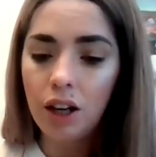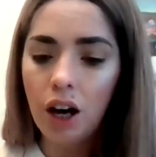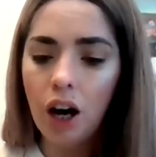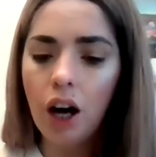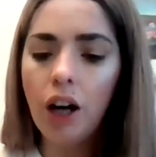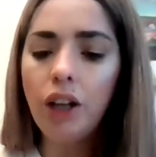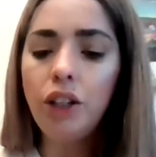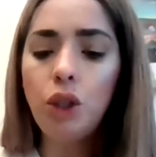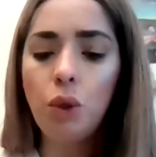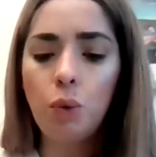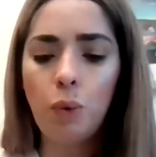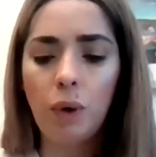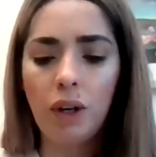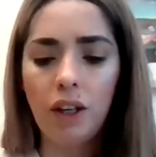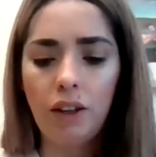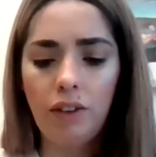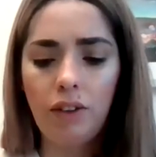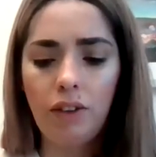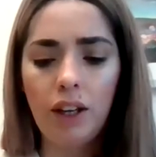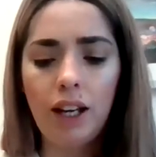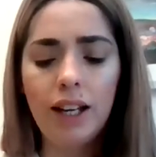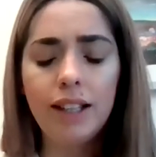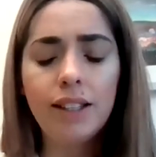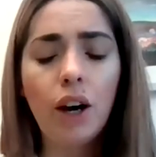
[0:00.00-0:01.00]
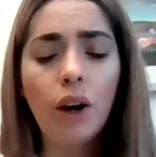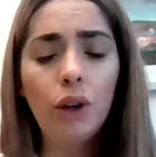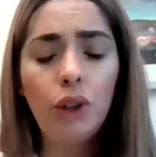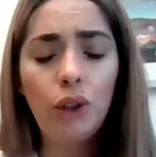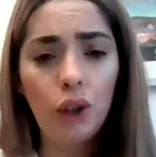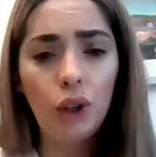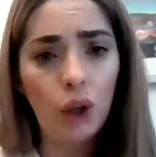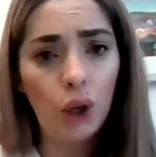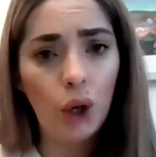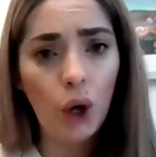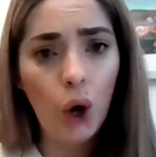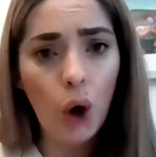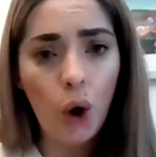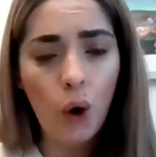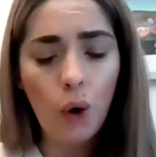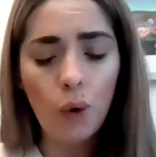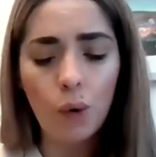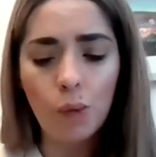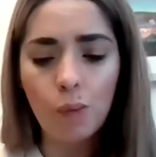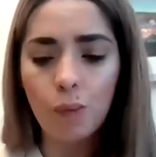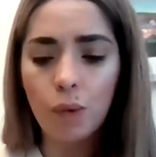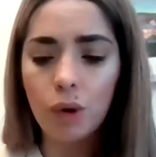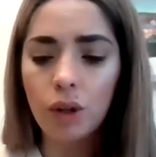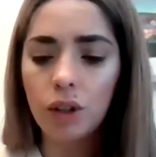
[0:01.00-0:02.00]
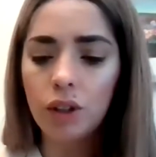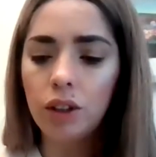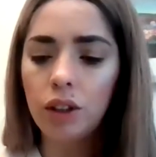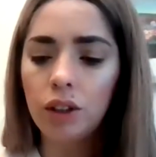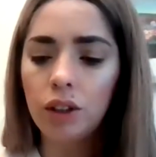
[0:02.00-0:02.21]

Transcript: "Outwith is our new home."